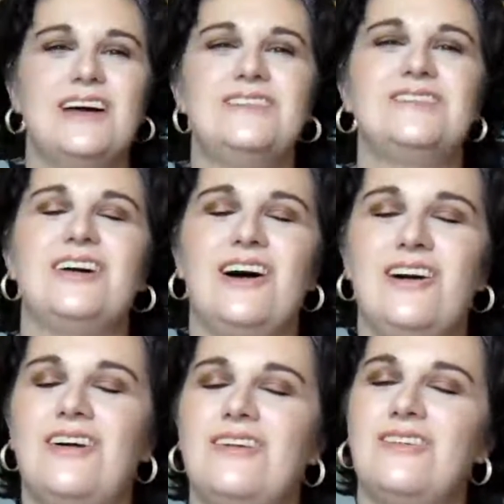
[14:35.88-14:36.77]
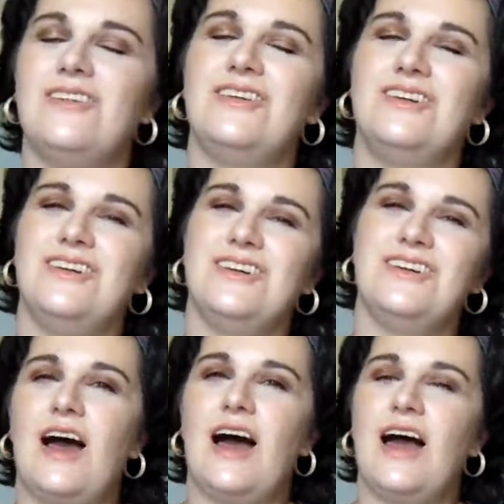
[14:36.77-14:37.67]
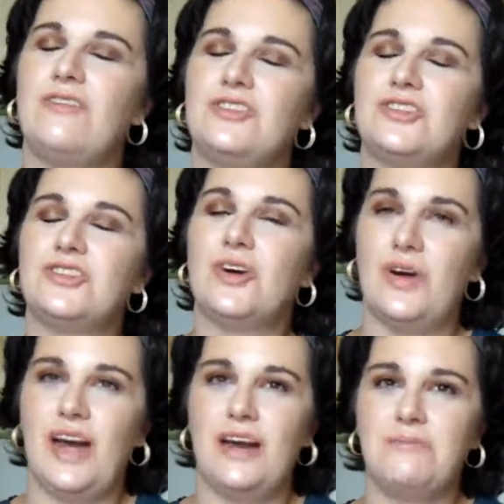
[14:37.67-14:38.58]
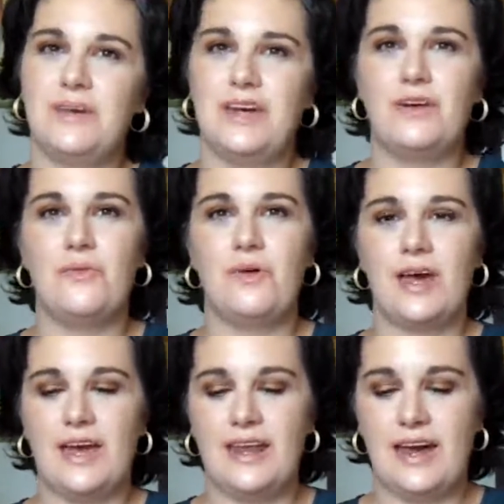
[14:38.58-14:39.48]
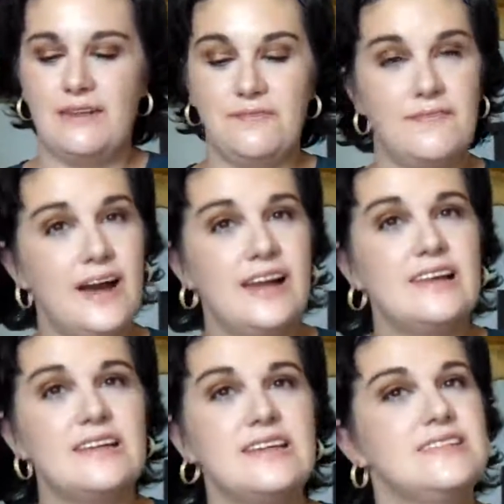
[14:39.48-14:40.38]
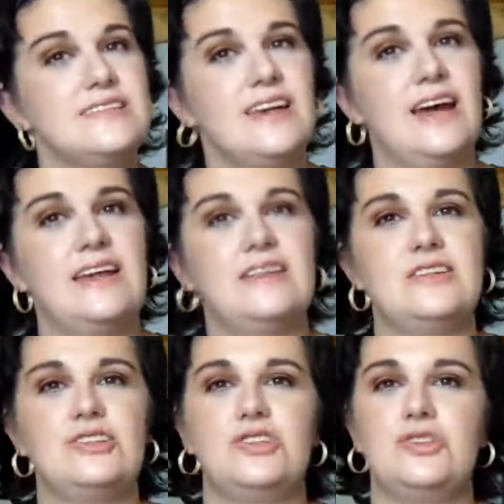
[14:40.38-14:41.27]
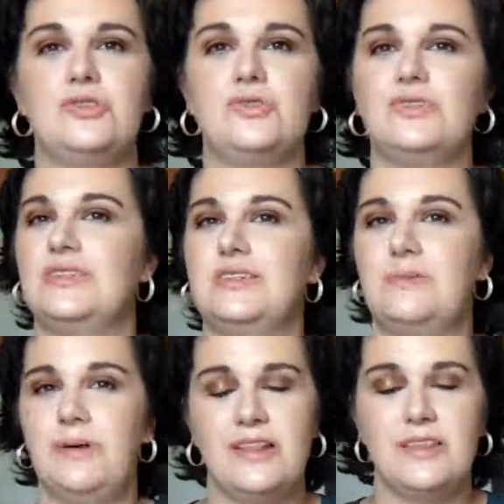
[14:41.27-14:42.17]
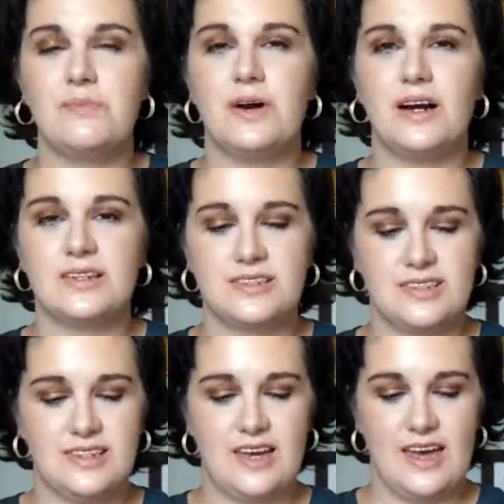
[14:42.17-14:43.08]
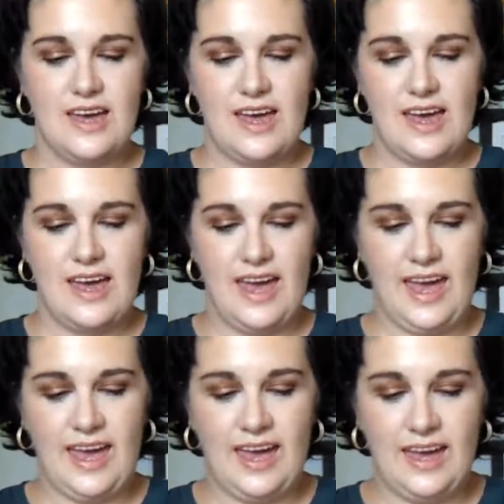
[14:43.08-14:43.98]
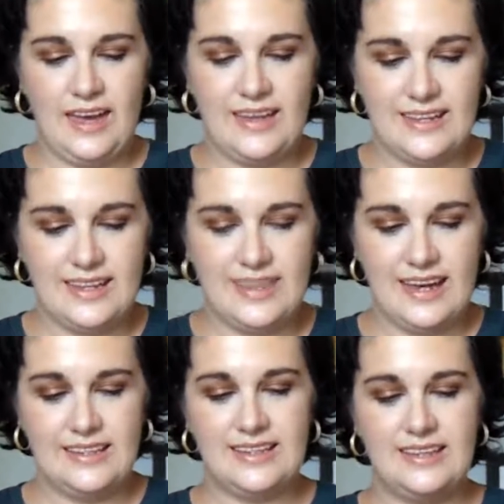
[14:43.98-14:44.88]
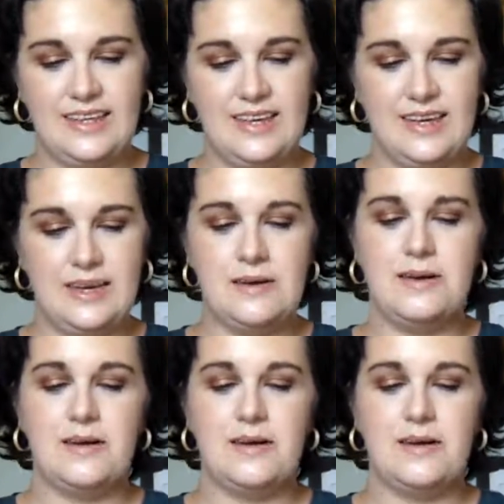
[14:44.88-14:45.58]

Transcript: So I was so happy when I finally decided to spend the bucks and get the